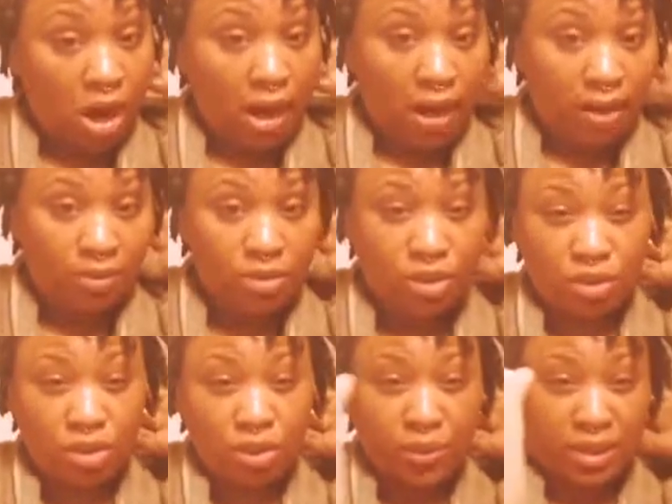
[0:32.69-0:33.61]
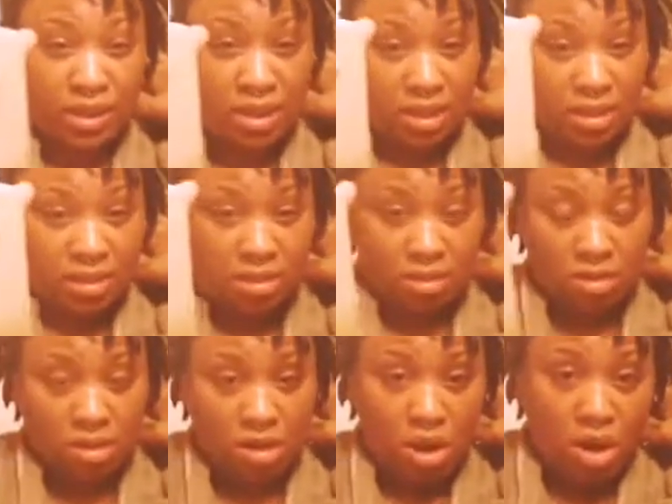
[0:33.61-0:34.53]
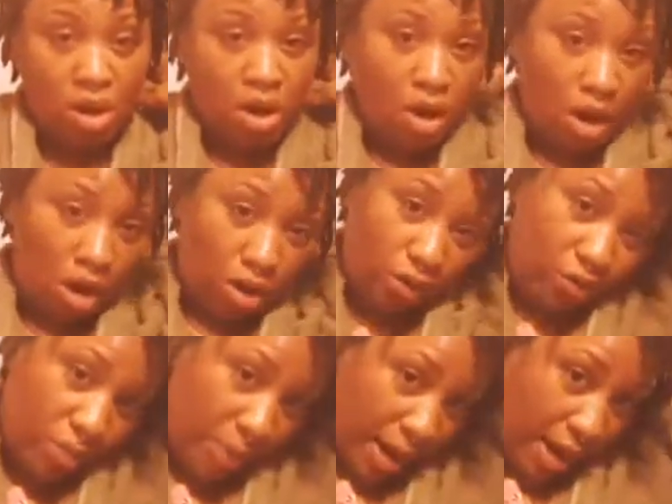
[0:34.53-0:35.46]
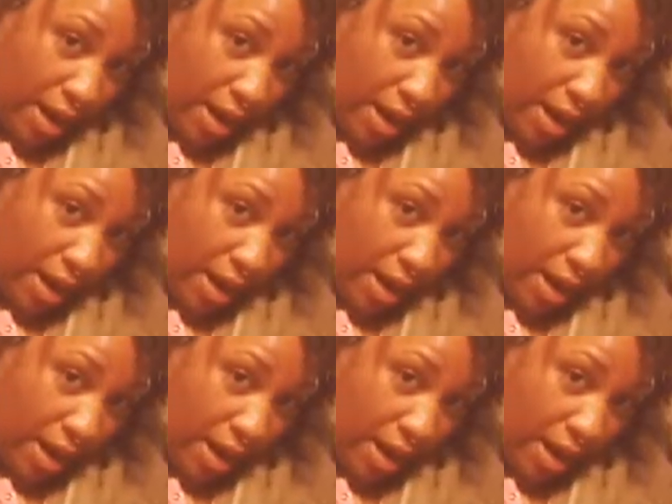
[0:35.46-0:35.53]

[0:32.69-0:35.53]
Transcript: try it. I'm just going to squeeze this all over my